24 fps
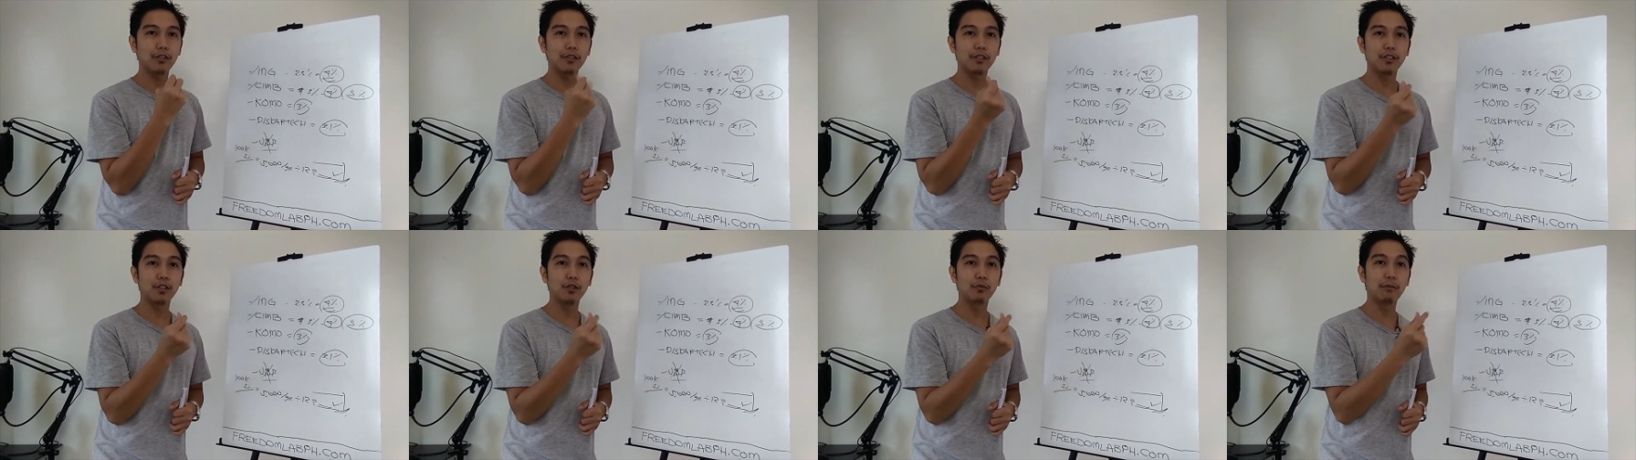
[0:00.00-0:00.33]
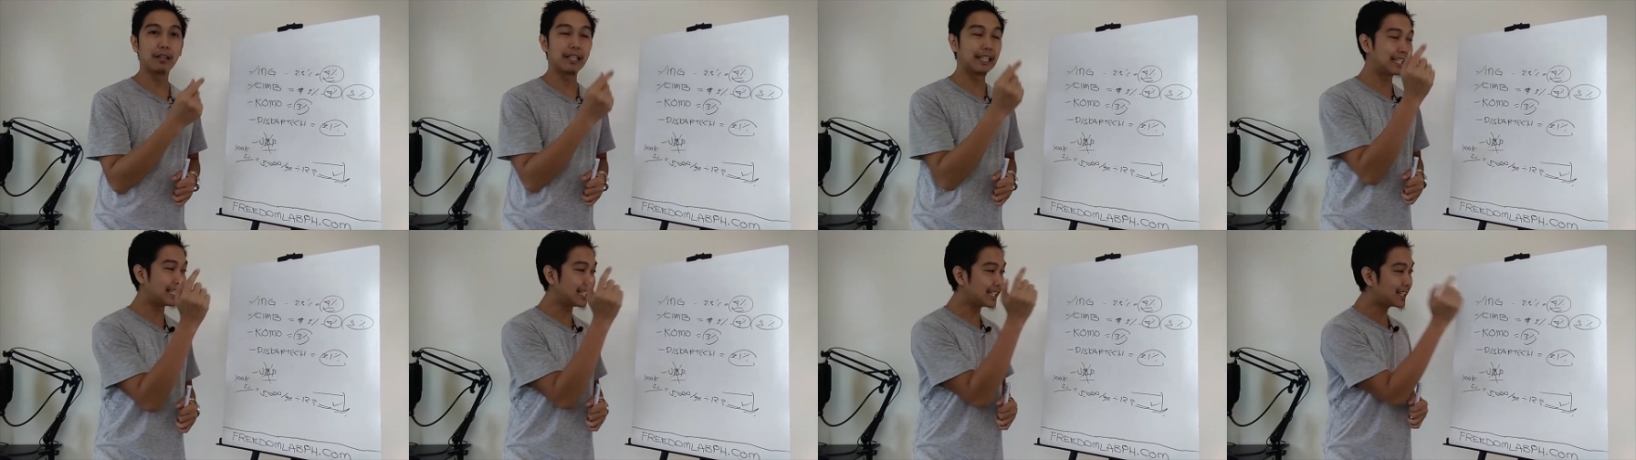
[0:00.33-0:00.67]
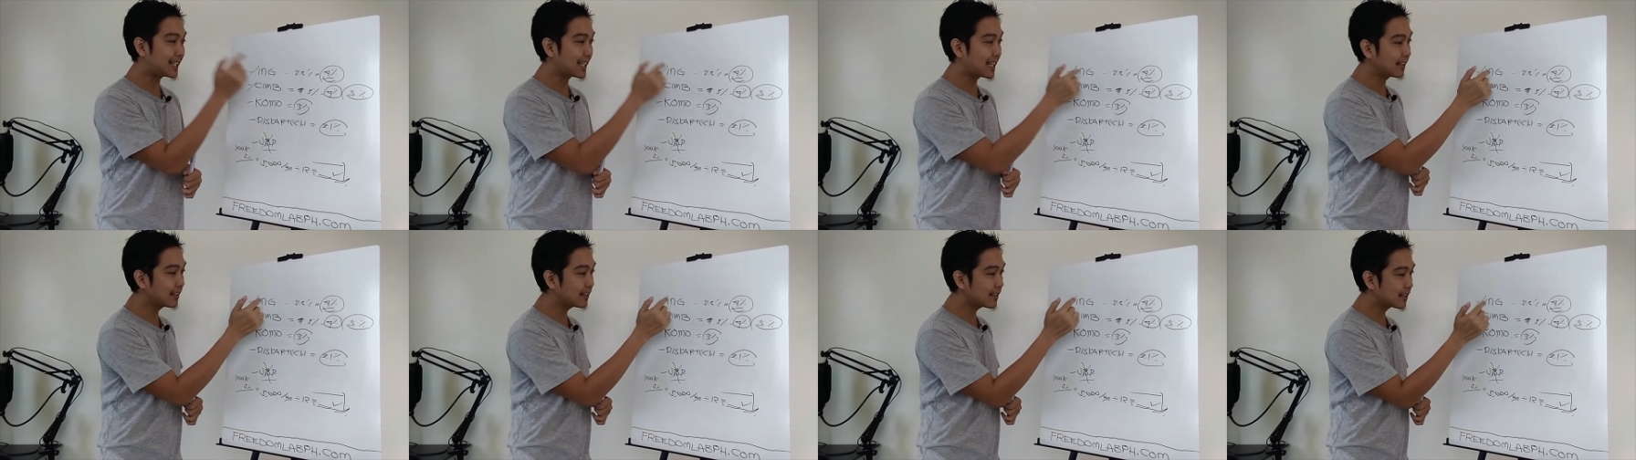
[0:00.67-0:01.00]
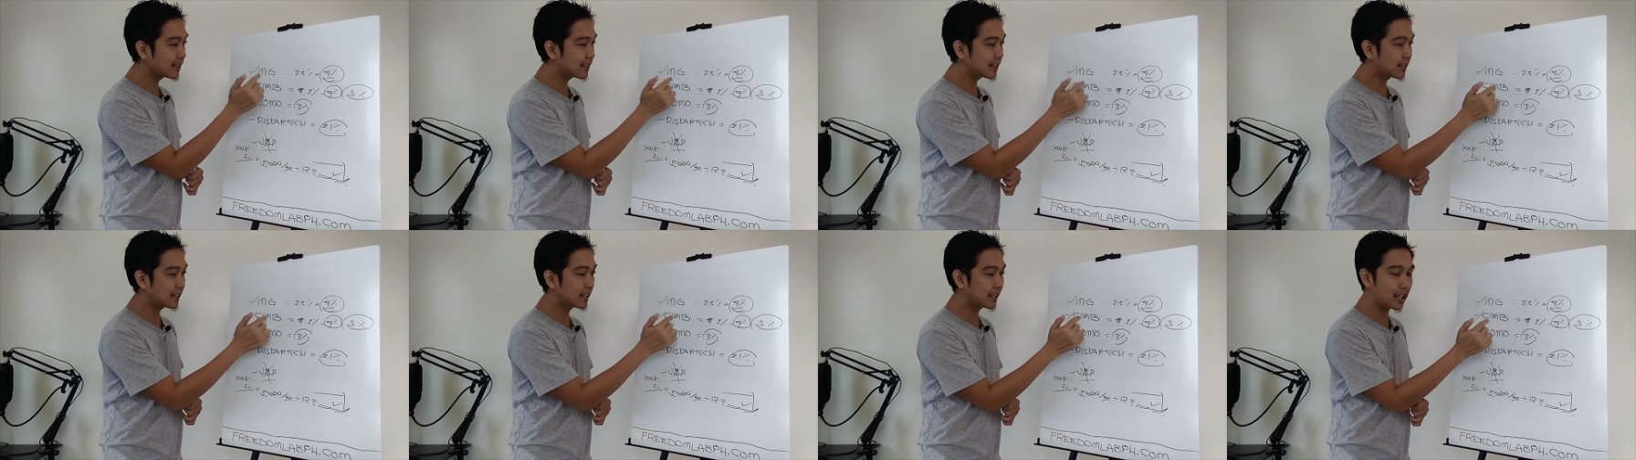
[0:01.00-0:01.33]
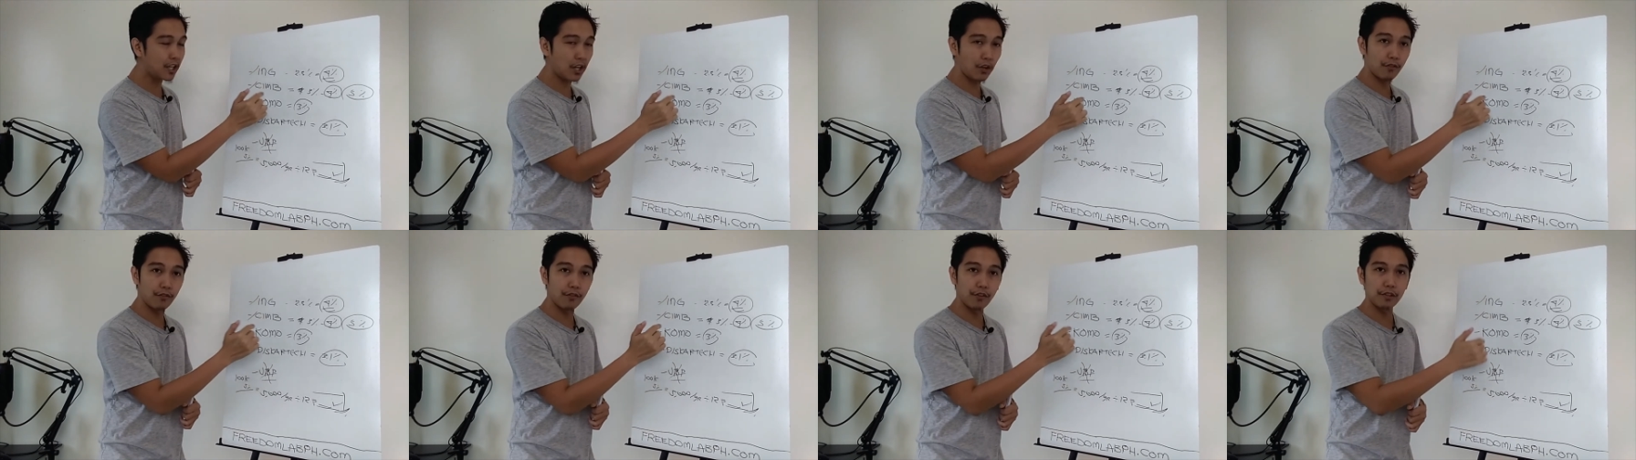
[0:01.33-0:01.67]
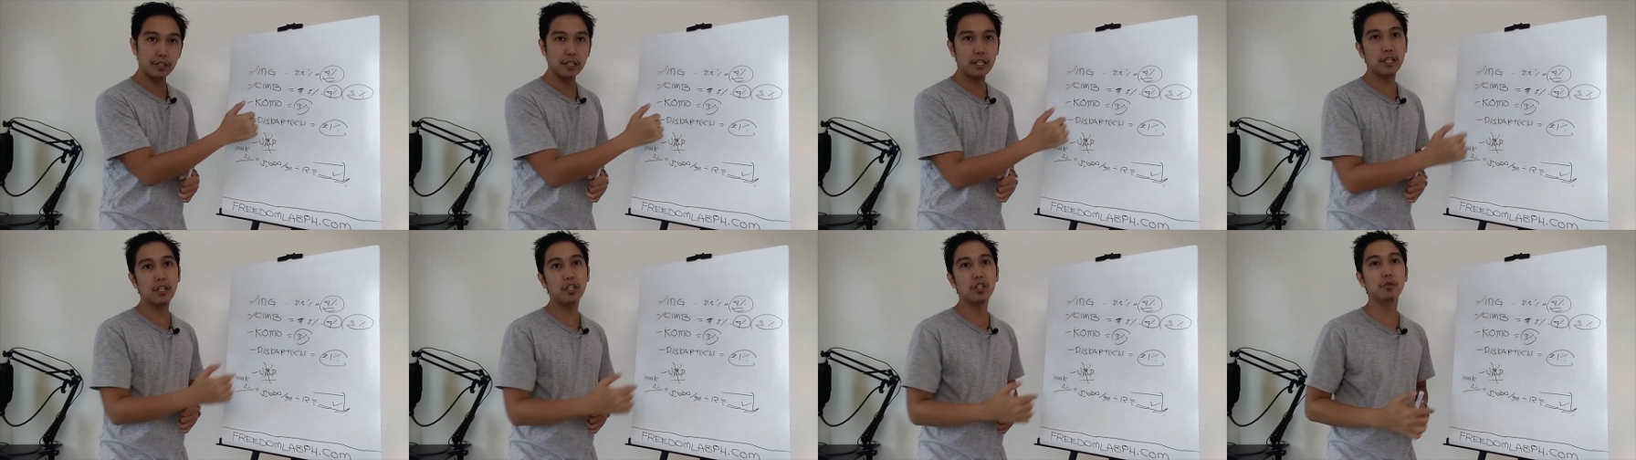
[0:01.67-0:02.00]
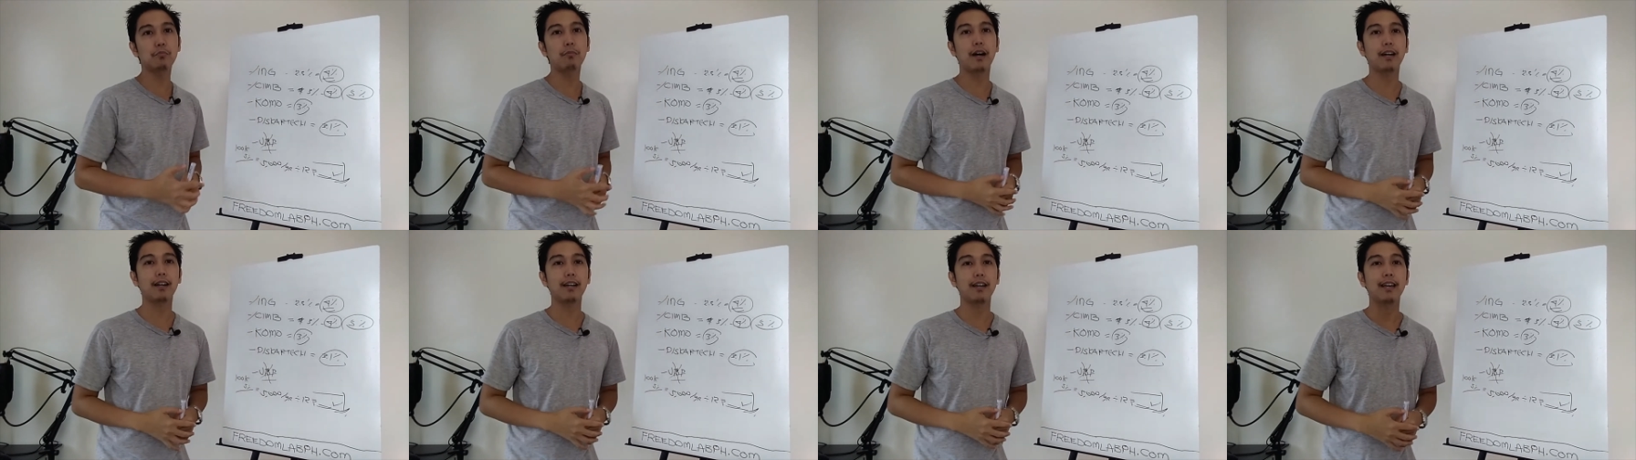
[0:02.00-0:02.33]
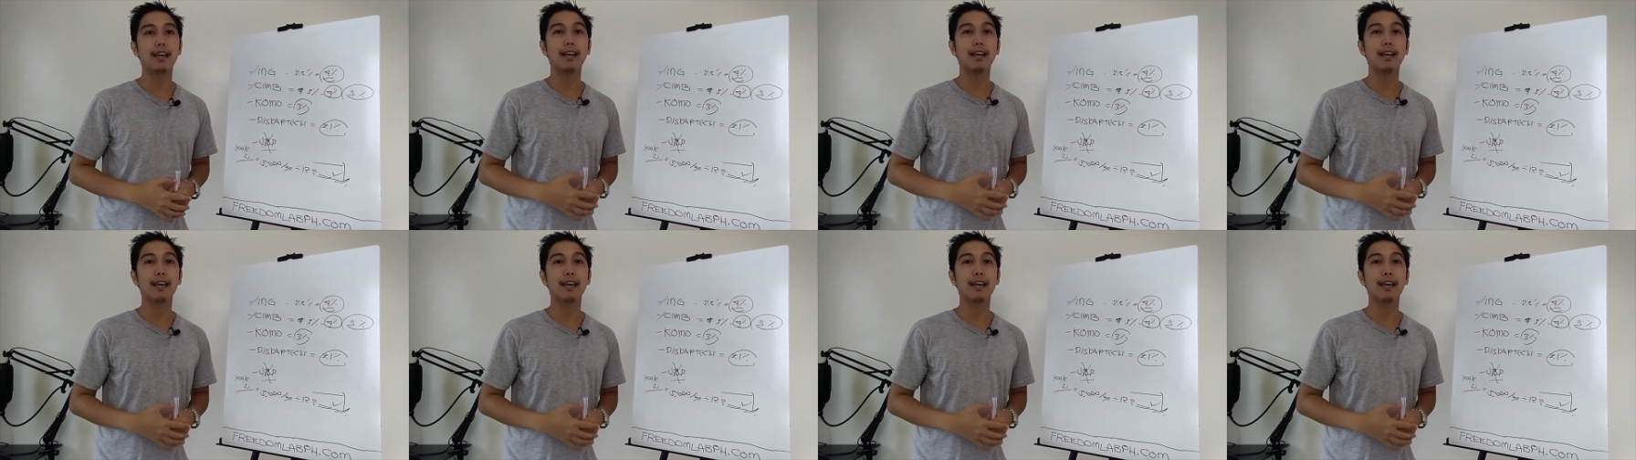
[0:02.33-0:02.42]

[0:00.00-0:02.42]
Yung mga details of each bank